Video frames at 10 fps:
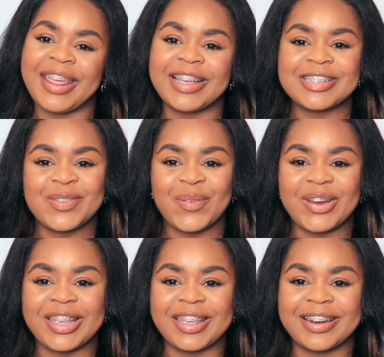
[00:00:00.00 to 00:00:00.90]
next
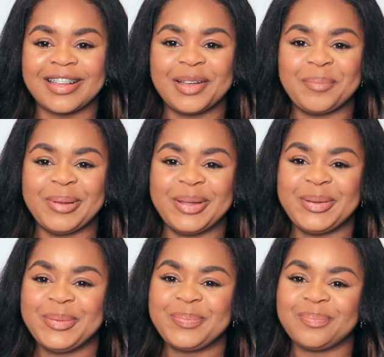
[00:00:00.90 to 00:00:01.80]
freaking upload.